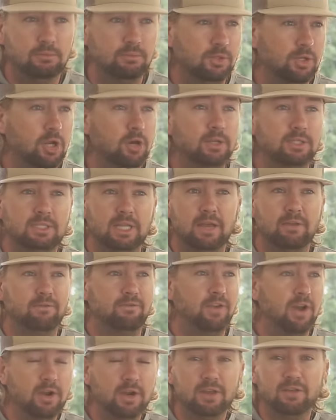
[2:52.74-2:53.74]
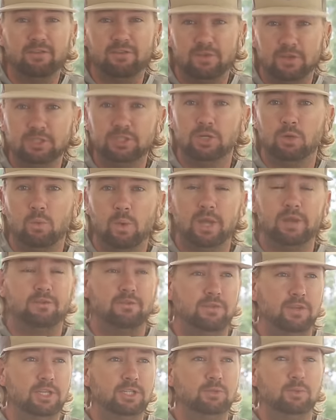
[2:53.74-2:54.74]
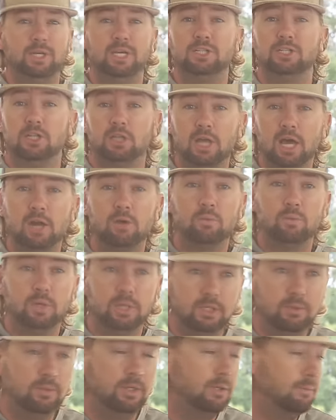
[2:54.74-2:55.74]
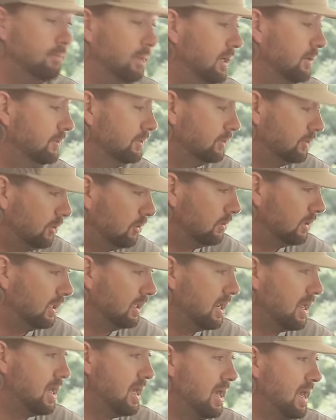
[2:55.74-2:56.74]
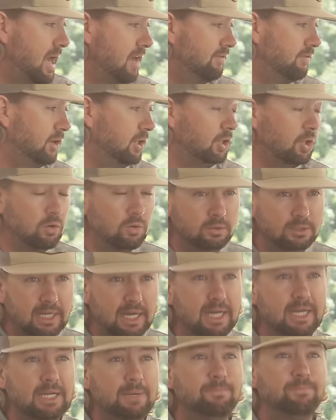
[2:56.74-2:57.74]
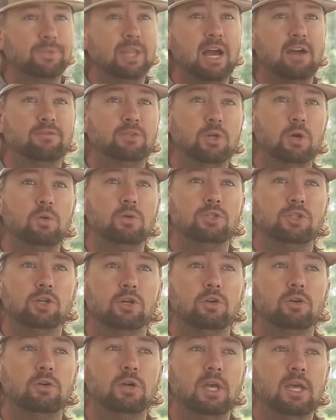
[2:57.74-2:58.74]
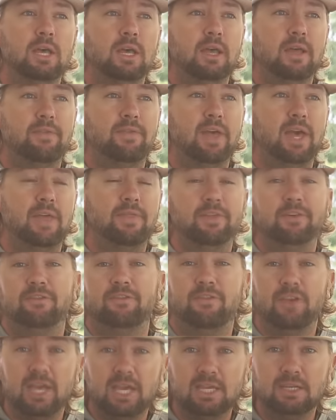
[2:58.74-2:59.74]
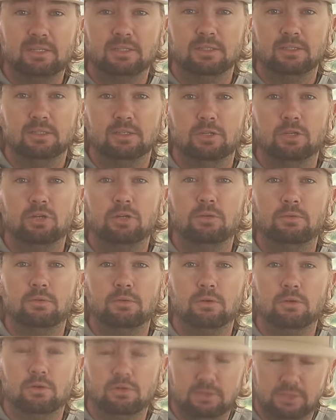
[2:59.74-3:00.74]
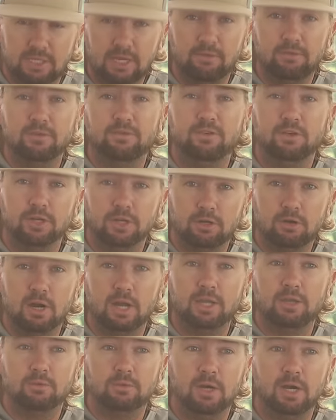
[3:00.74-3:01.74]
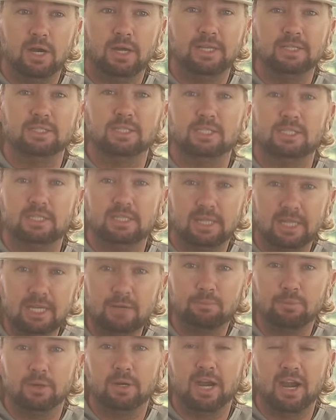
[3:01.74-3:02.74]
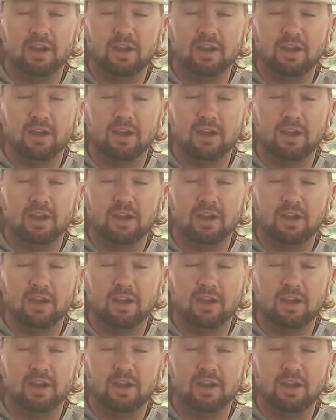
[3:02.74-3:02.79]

You know, it's like very efficient way to fish. We catch a lot of really, really big ones doing it. And for a long time, I've told y'all that the Fate 7-foot cranking rod is a sleeper.